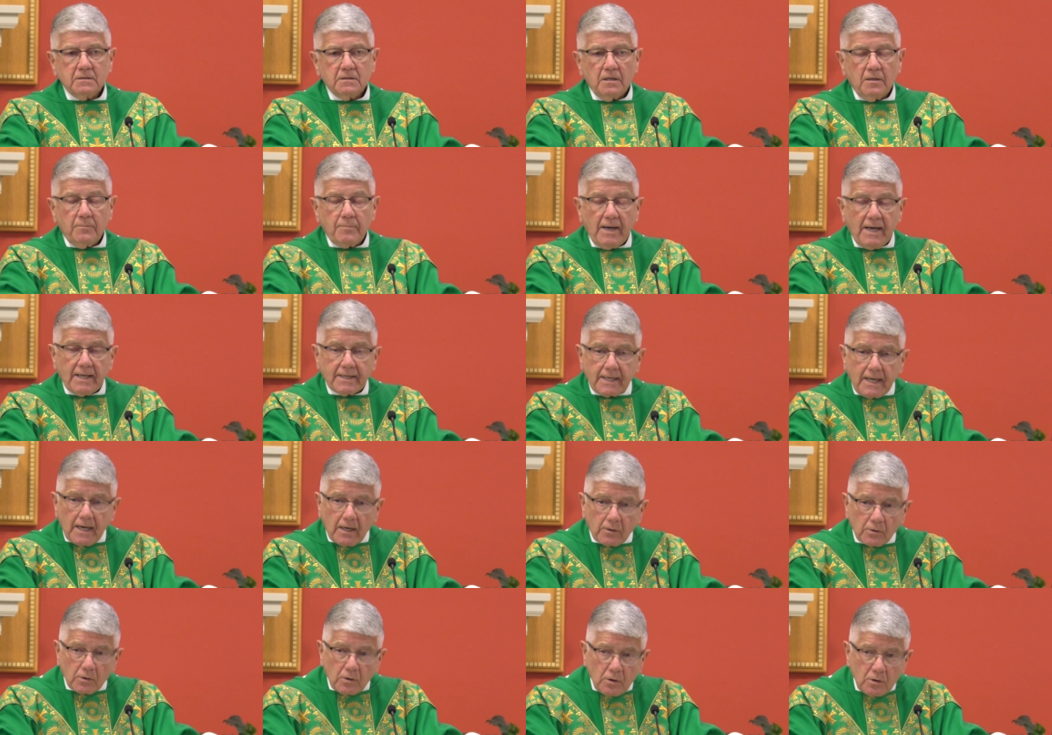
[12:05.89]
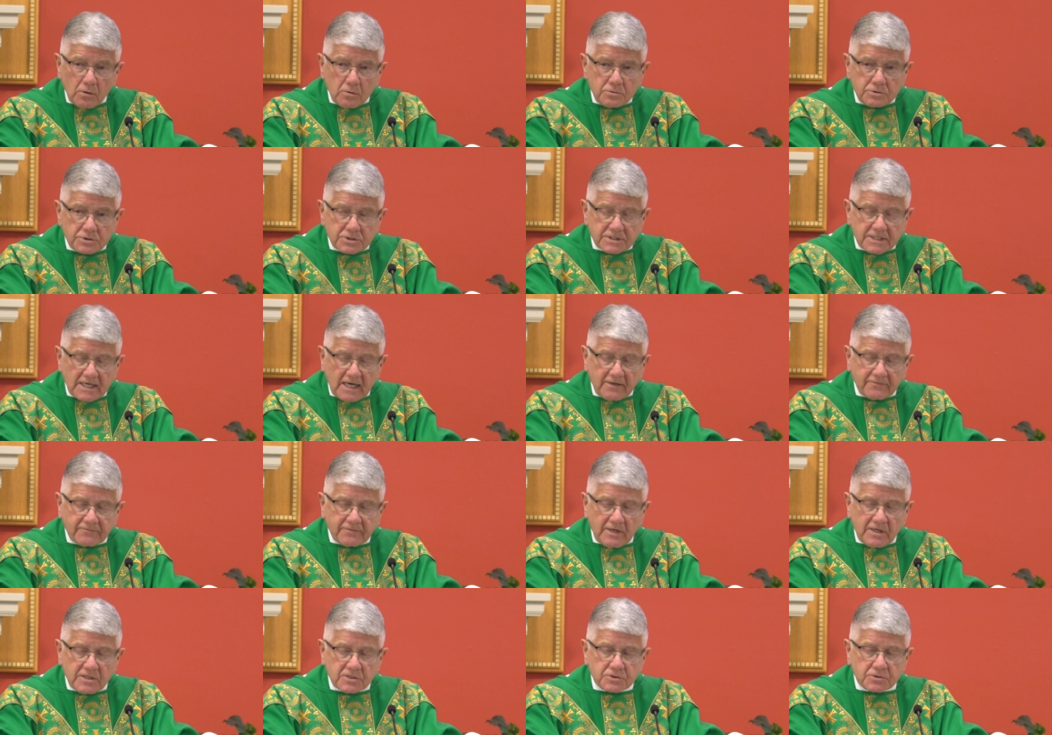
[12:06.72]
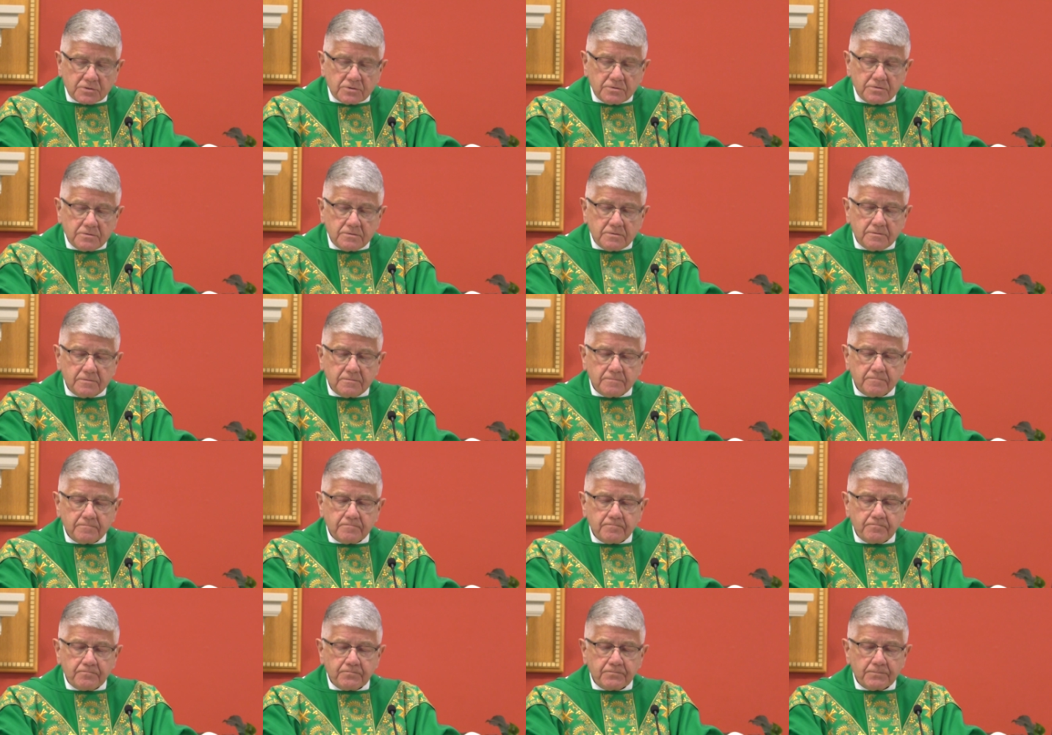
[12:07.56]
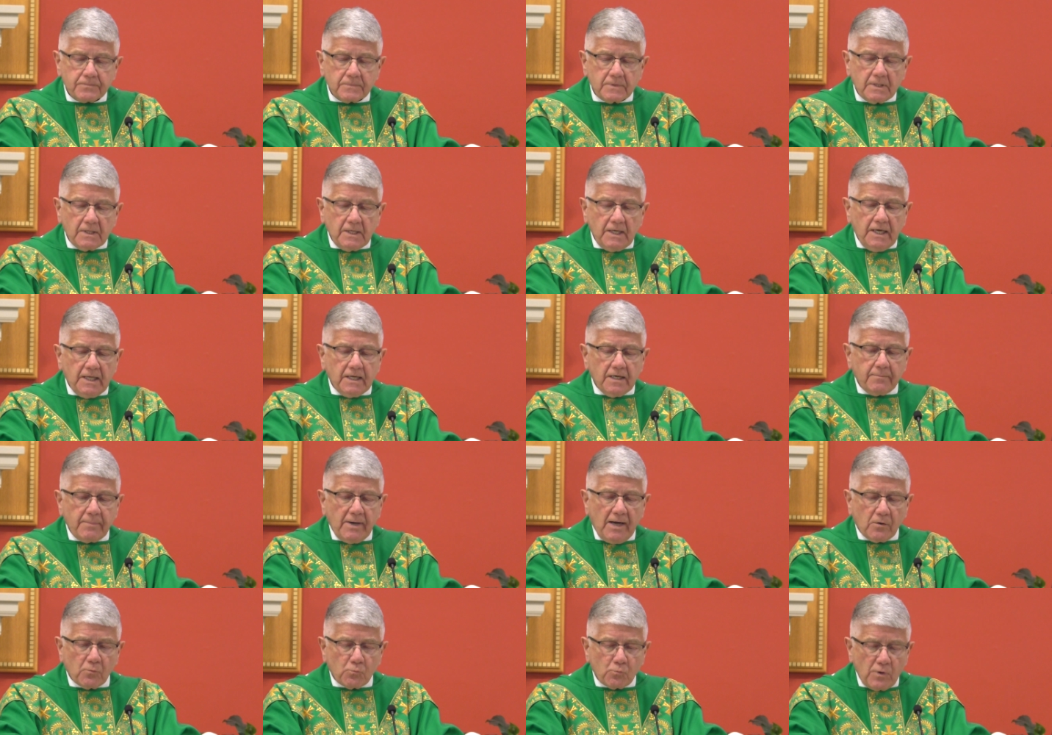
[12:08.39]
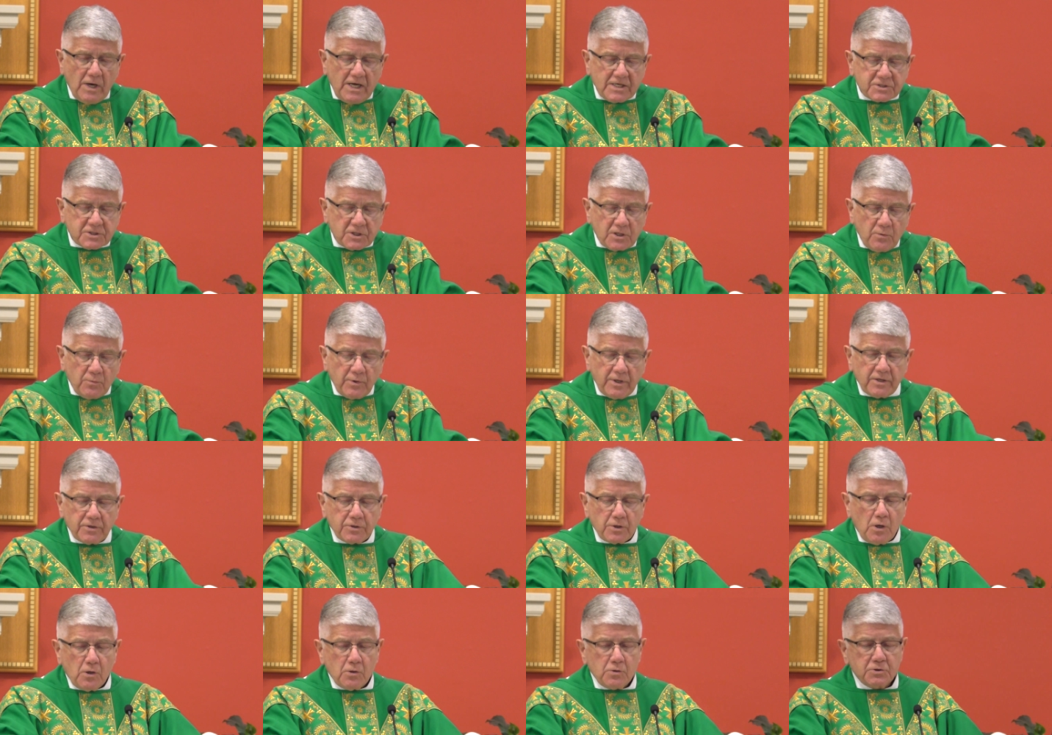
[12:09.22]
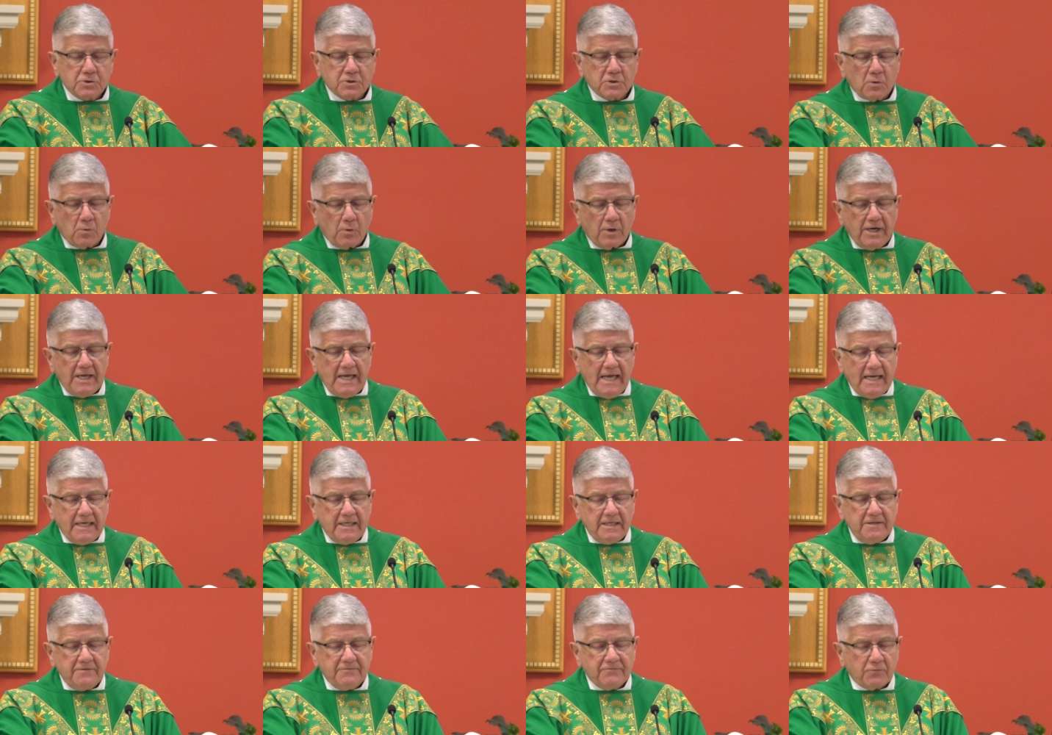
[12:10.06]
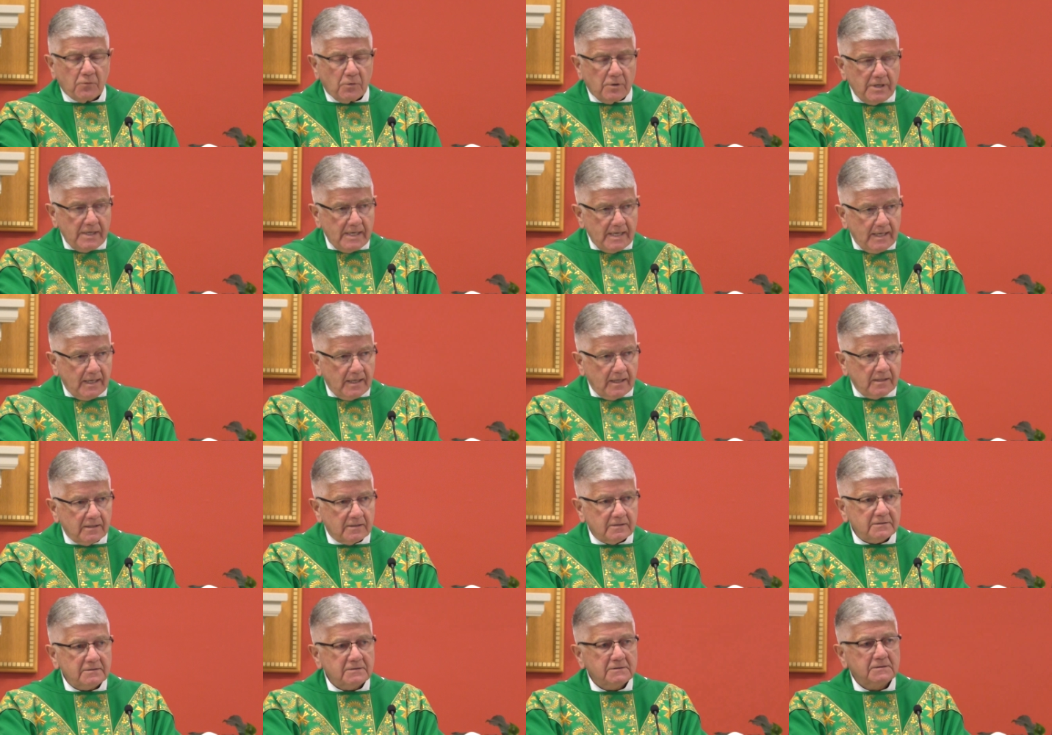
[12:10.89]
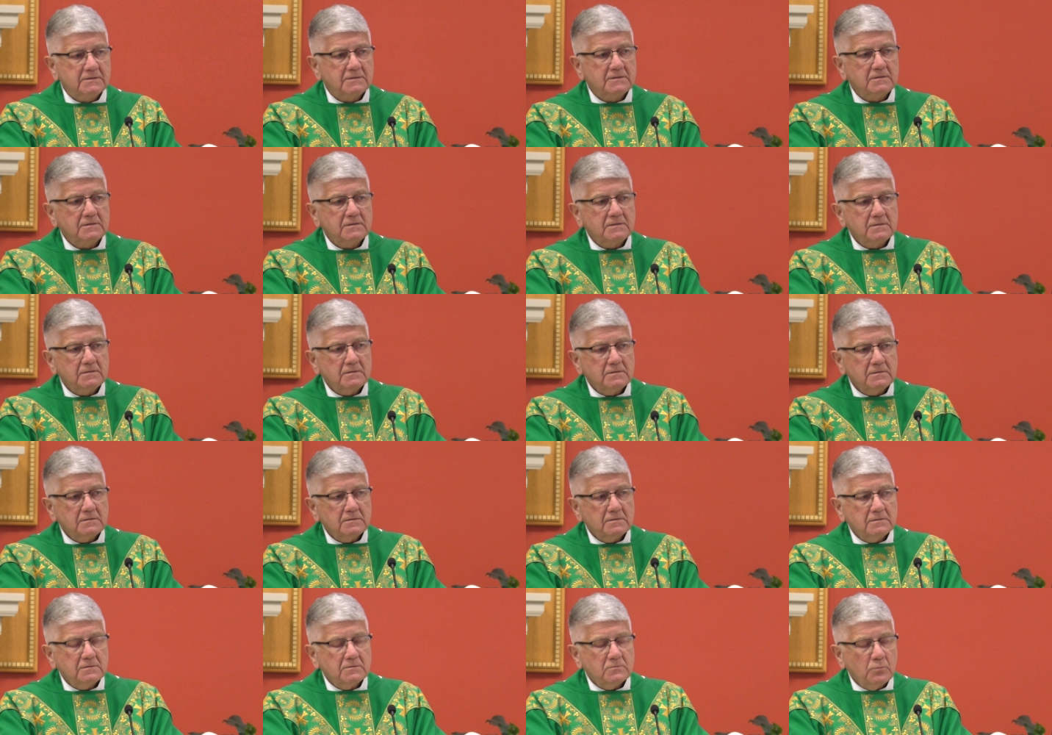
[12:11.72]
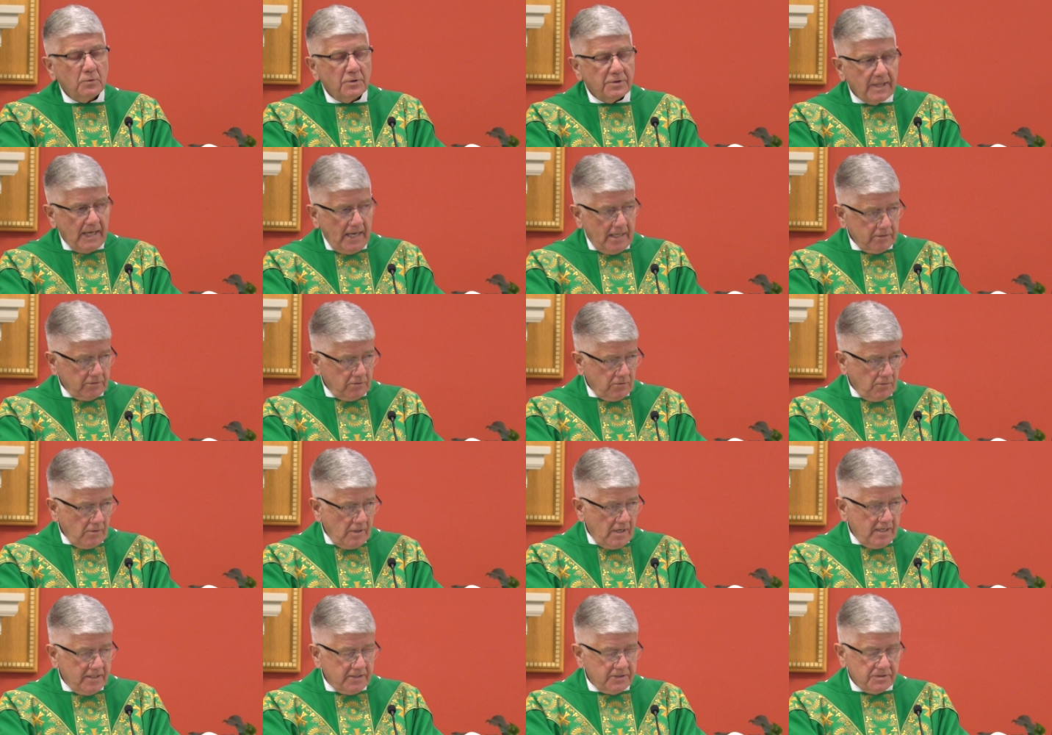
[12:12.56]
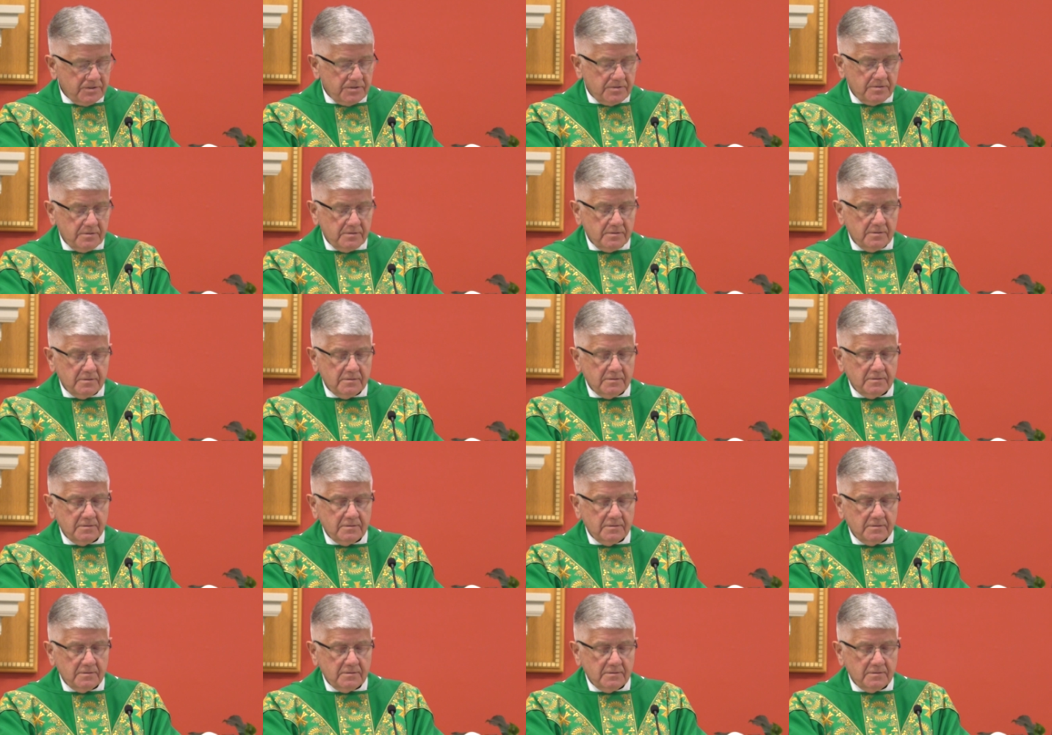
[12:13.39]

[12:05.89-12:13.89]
about our own salvation and about rescuing those who are headed for hell without Christ.